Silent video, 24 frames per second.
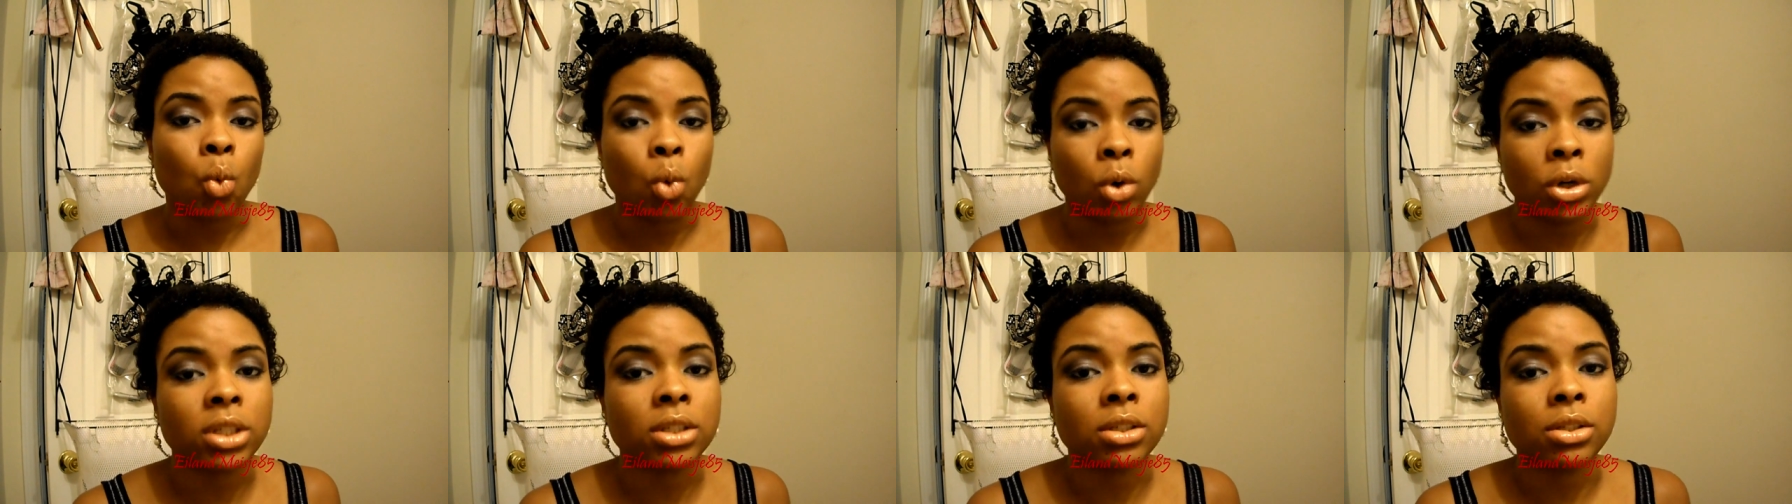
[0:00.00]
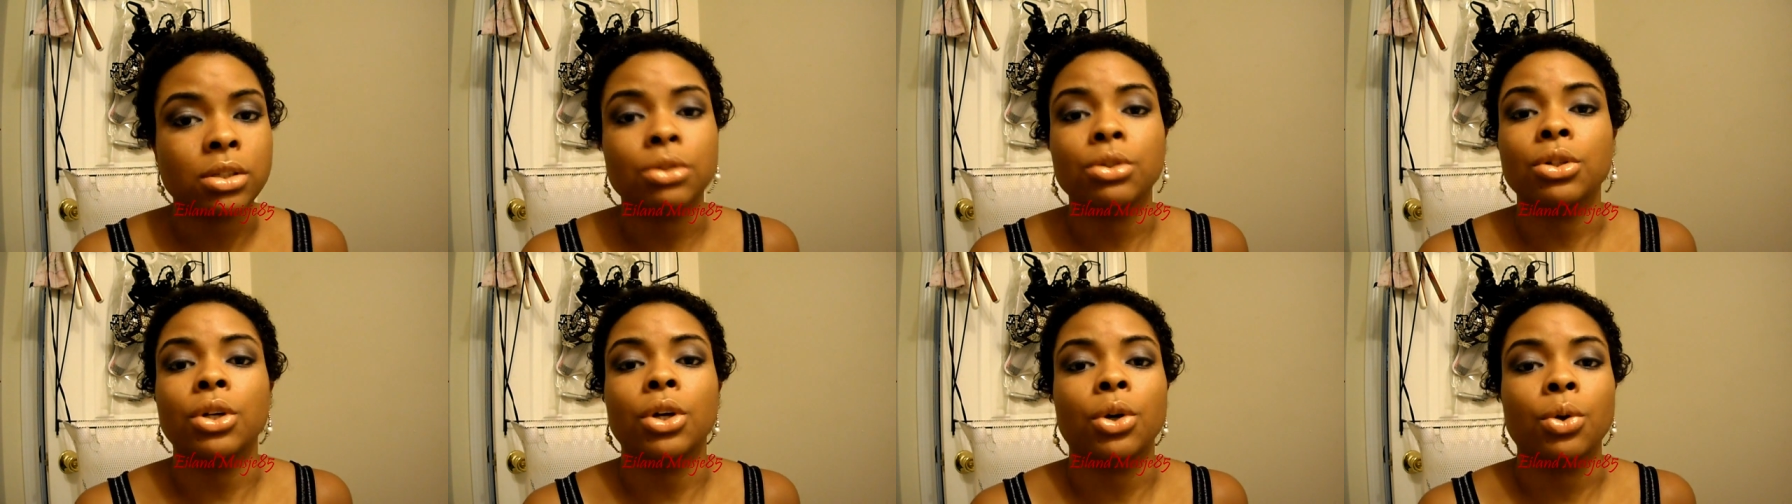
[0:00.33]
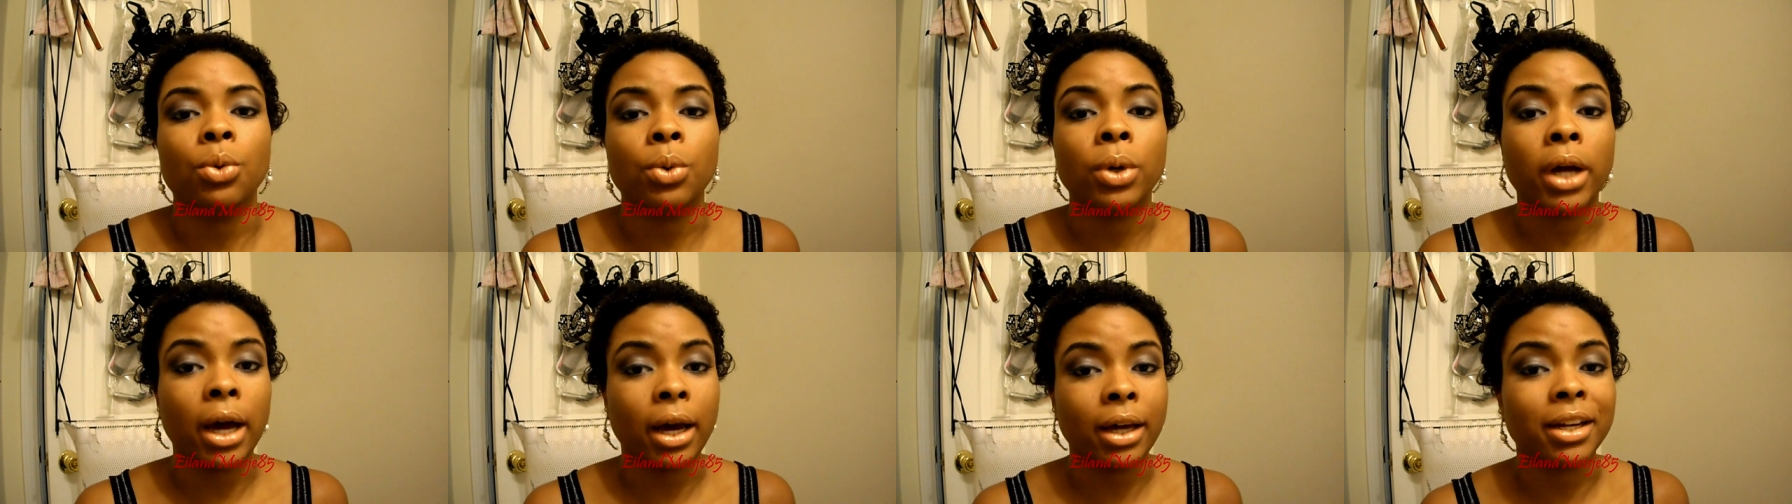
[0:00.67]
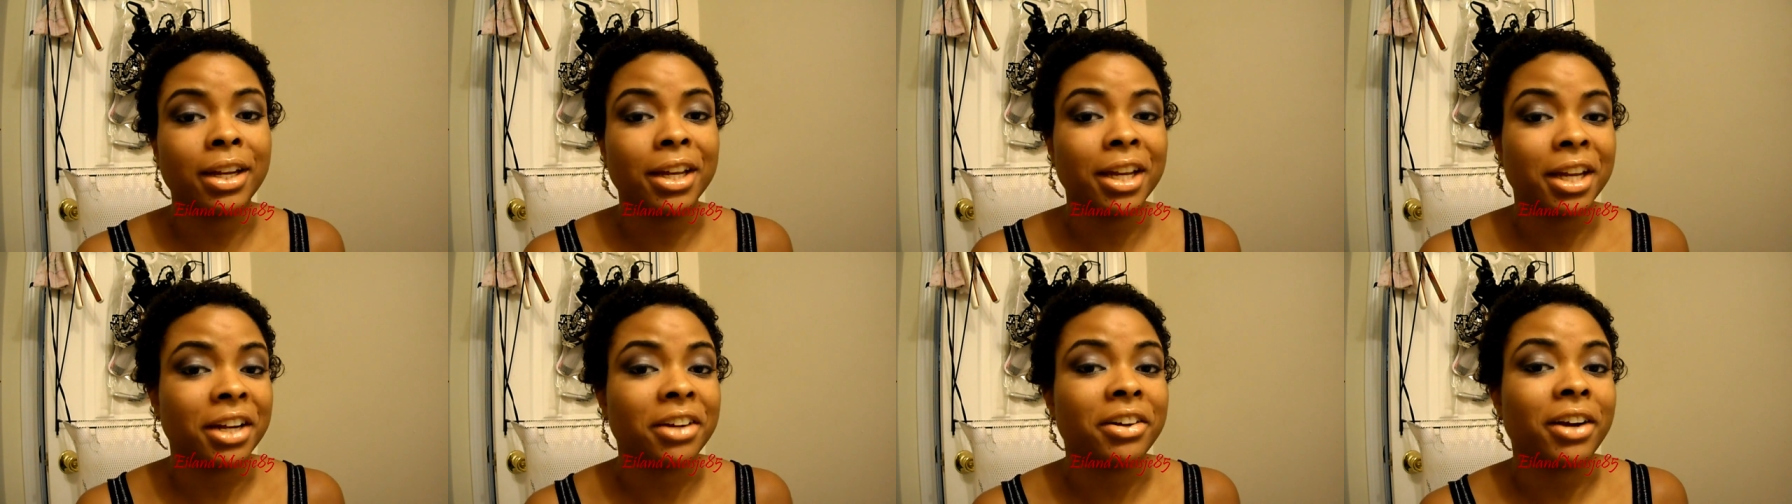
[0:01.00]
want to know what
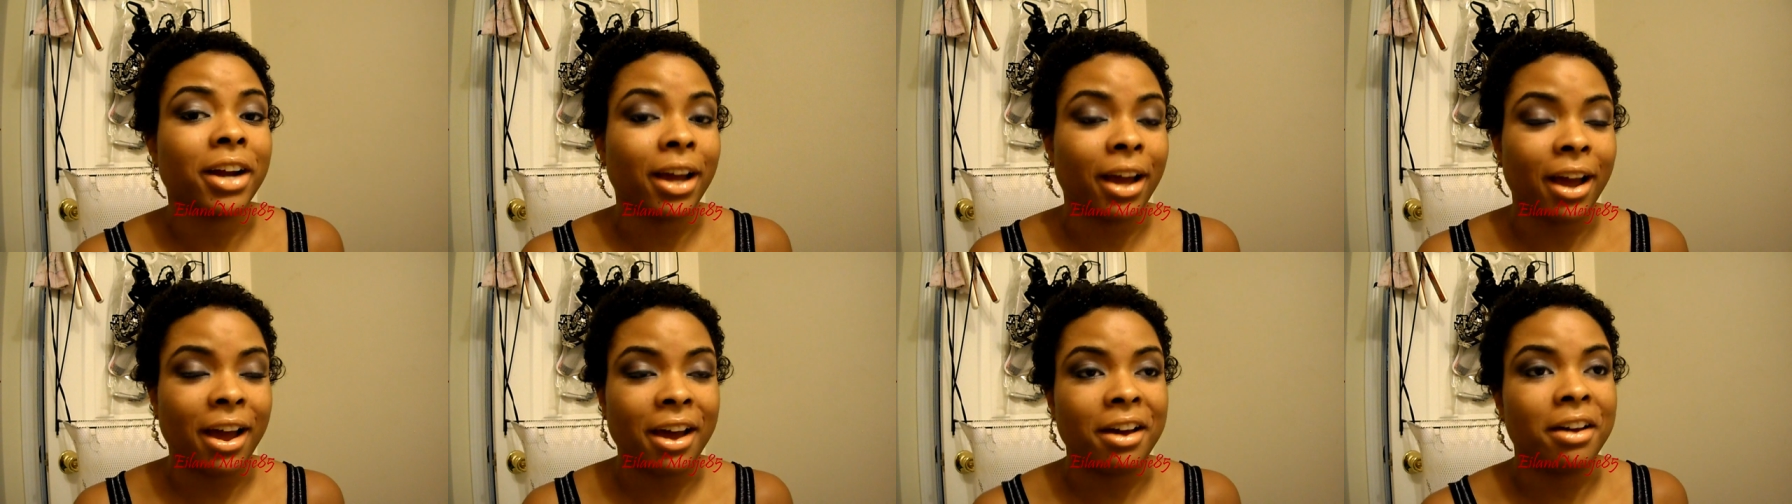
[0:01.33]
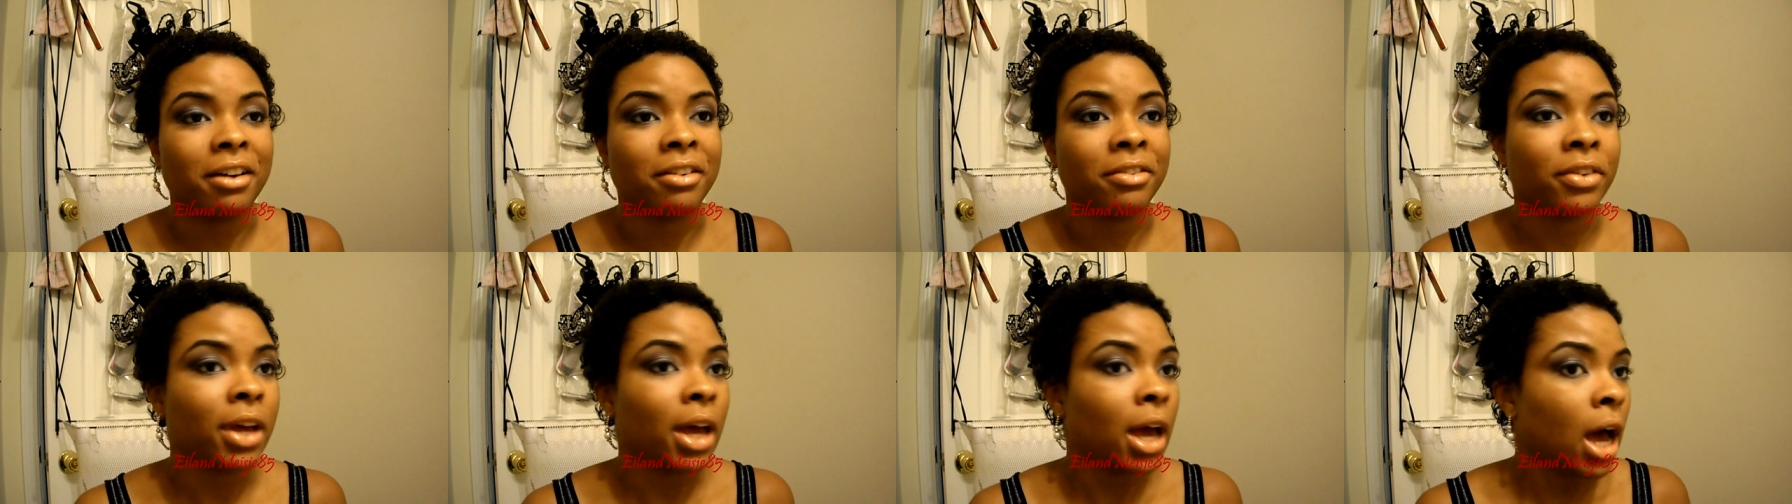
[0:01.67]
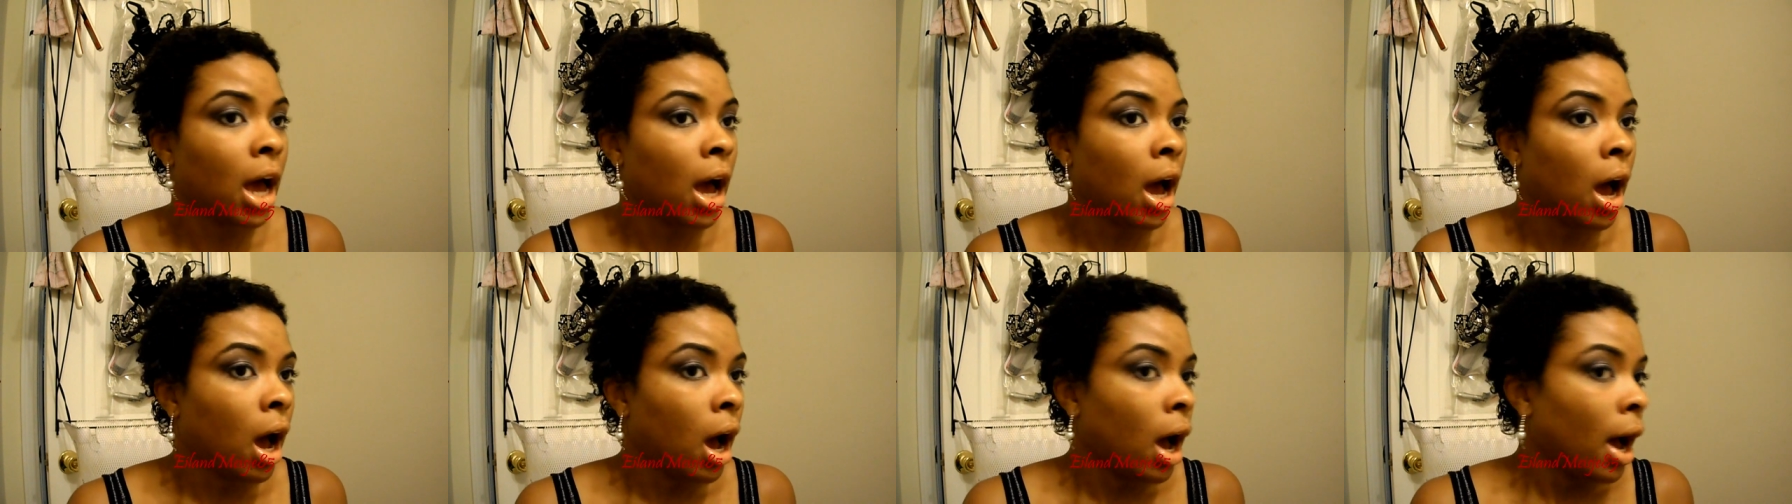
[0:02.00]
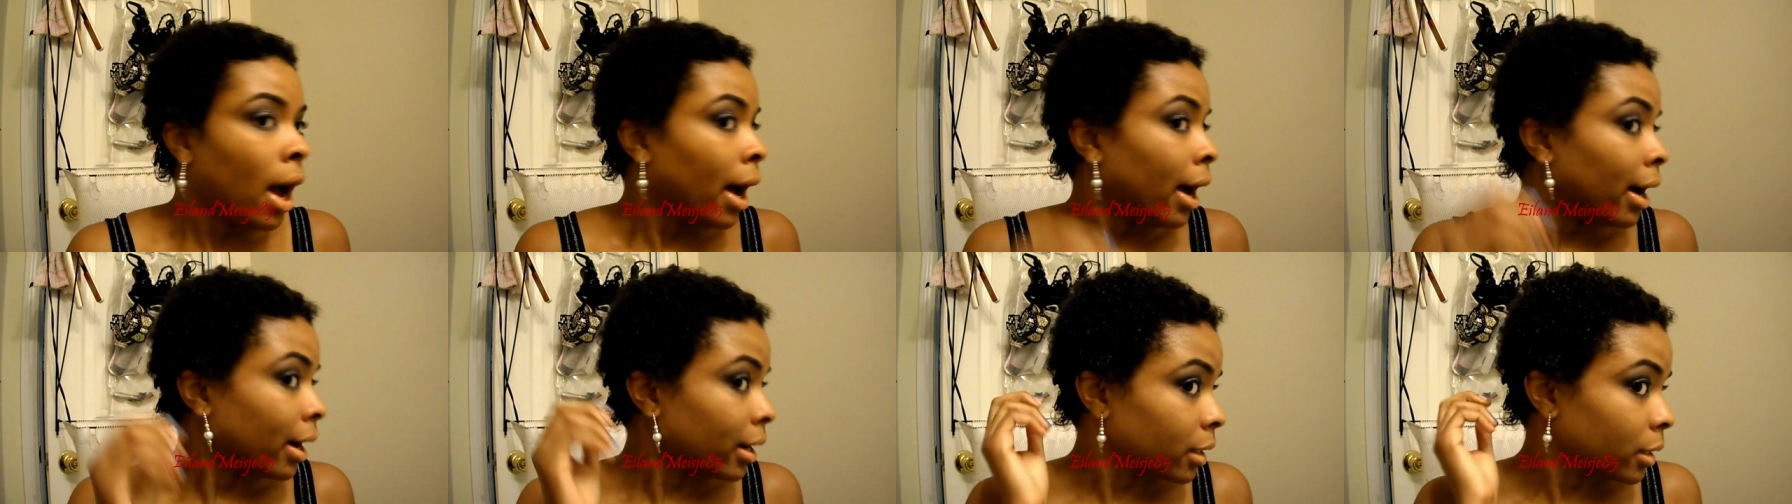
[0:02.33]
kind of hair I
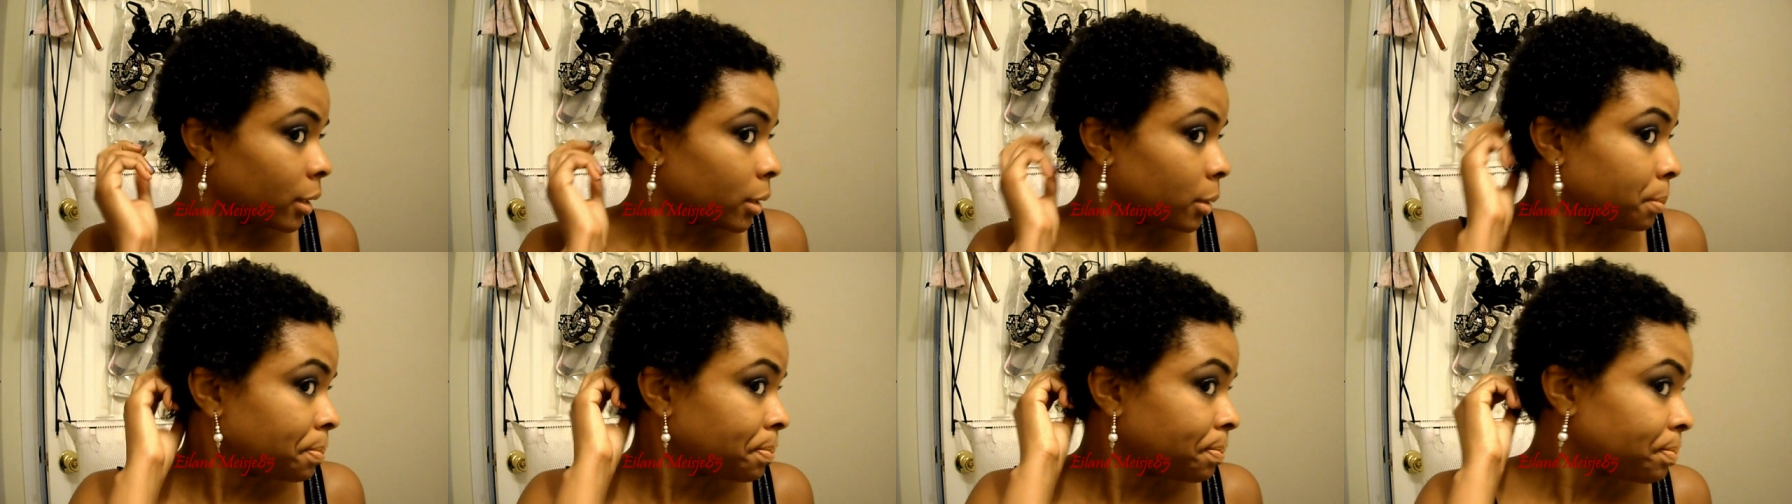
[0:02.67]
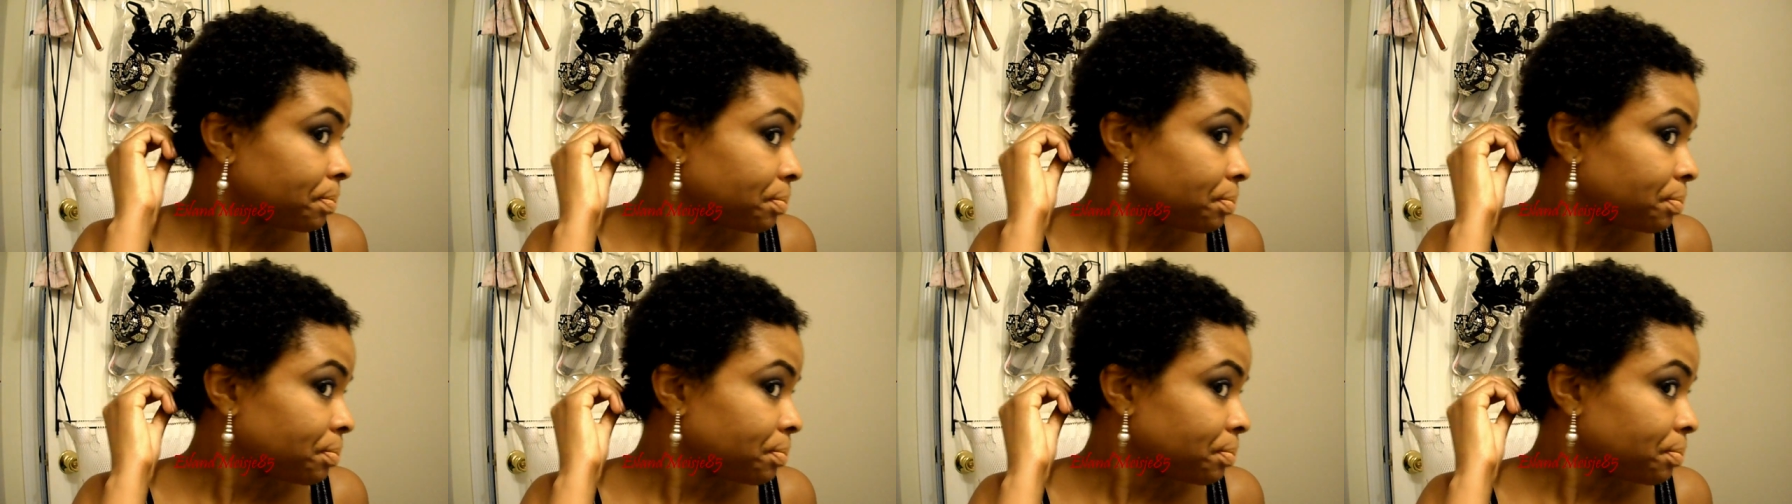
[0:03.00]
have. Um,